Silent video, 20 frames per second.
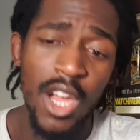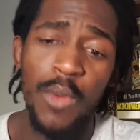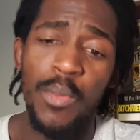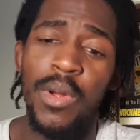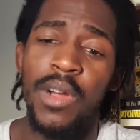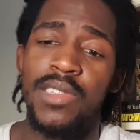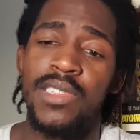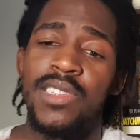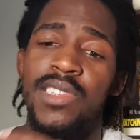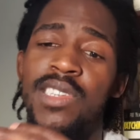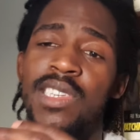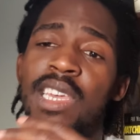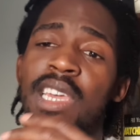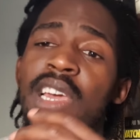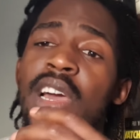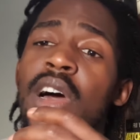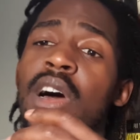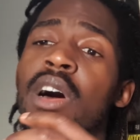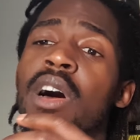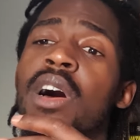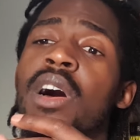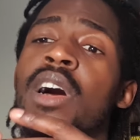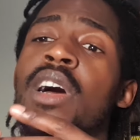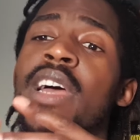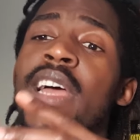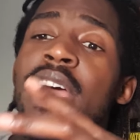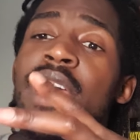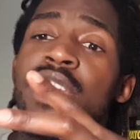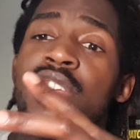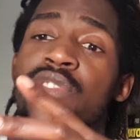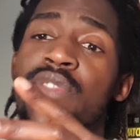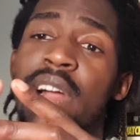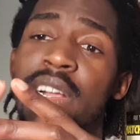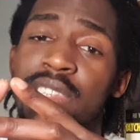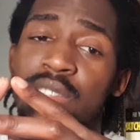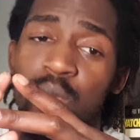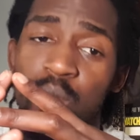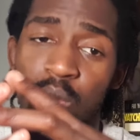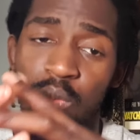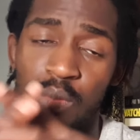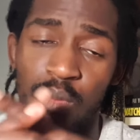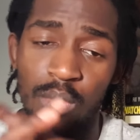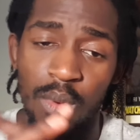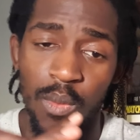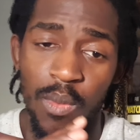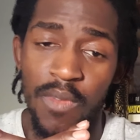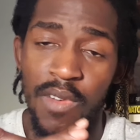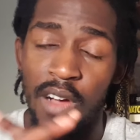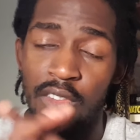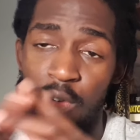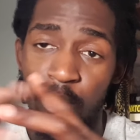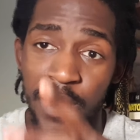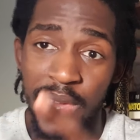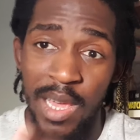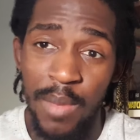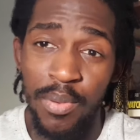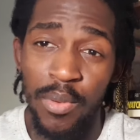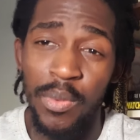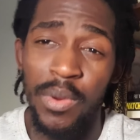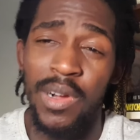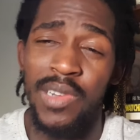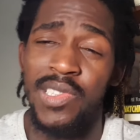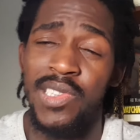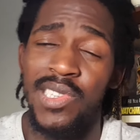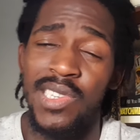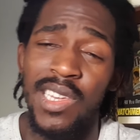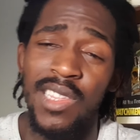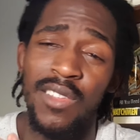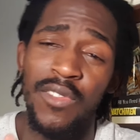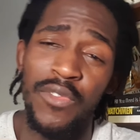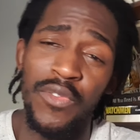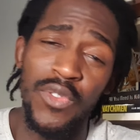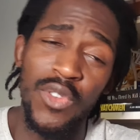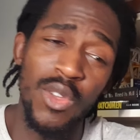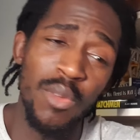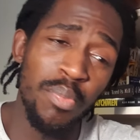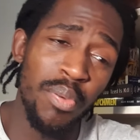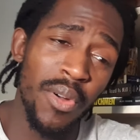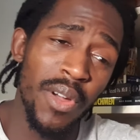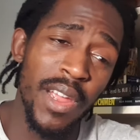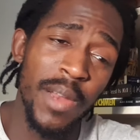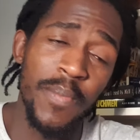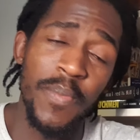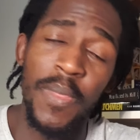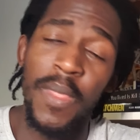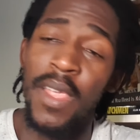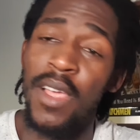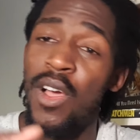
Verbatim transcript: We got to see her interacting with other people. We got to see the viewpoint